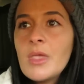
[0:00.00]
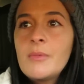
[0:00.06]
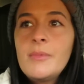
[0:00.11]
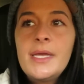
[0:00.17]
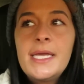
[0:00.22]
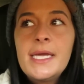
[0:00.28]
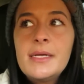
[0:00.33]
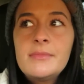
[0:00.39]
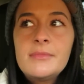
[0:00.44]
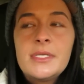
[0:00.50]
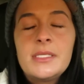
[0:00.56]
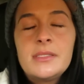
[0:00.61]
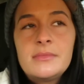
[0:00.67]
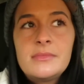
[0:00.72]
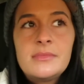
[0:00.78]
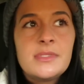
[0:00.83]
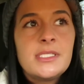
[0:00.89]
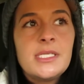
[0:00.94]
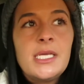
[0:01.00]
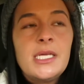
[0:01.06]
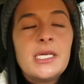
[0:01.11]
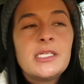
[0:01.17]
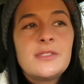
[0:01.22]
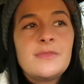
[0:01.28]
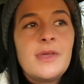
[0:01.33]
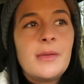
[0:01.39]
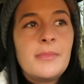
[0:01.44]
we see
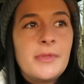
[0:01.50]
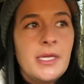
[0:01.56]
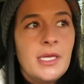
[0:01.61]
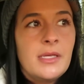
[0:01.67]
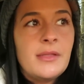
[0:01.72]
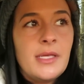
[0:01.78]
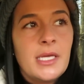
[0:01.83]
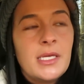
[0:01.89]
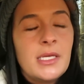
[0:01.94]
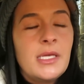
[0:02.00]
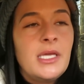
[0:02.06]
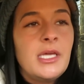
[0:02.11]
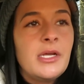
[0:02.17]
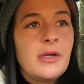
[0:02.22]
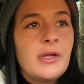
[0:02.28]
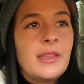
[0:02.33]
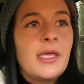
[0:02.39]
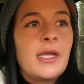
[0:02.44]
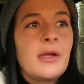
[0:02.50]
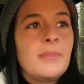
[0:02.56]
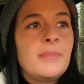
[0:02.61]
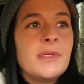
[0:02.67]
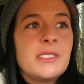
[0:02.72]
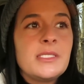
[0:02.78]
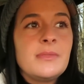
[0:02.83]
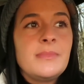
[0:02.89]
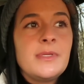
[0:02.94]
his family like here and there in
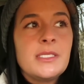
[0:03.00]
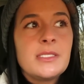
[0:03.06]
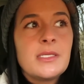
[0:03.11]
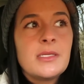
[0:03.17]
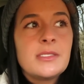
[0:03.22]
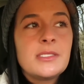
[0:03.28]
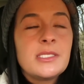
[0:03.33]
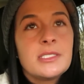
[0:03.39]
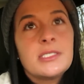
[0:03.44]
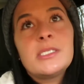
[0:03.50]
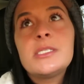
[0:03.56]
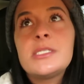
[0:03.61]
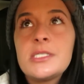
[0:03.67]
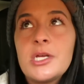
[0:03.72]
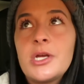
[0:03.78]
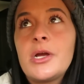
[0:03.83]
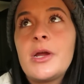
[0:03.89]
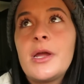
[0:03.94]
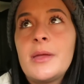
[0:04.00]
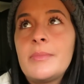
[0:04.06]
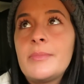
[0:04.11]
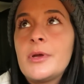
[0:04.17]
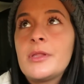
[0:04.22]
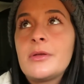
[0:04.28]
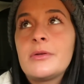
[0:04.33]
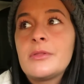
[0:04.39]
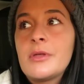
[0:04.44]
bits and pieces. His sister and
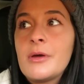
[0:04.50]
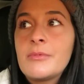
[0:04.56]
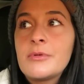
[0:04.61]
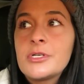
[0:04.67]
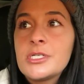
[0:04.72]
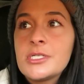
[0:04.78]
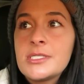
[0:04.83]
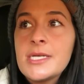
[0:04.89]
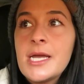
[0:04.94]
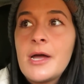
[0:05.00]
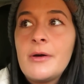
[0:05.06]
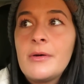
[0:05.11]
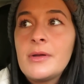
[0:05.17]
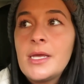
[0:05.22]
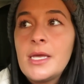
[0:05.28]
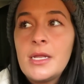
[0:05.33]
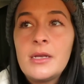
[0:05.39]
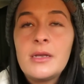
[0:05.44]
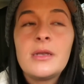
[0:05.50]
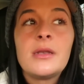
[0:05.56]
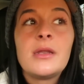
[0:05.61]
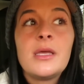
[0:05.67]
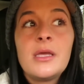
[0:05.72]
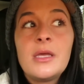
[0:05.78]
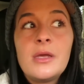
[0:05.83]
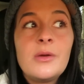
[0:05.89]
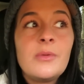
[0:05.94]
brother-in-law were just out, and
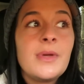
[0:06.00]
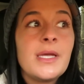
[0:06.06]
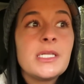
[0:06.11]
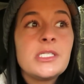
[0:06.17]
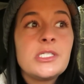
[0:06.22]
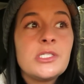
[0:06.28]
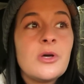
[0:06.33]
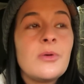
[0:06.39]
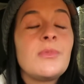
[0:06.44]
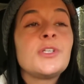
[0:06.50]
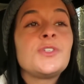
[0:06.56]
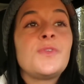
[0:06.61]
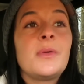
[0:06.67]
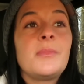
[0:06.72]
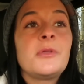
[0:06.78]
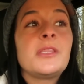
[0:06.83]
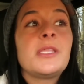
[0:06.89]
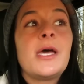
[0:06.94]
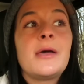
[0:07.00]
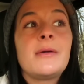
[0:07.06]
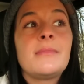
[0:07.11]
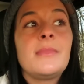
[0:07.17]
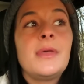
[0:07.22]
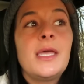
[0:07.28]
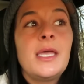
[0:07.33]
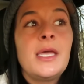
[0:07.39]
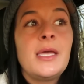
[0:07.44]
we had so much fun with
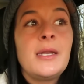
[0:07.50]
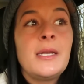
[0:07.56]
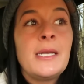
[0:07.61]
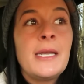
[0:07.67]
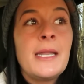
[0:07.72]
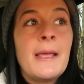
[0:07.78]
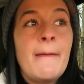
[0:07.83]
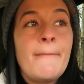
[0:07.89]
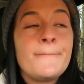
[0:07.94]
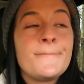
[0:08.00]
them, and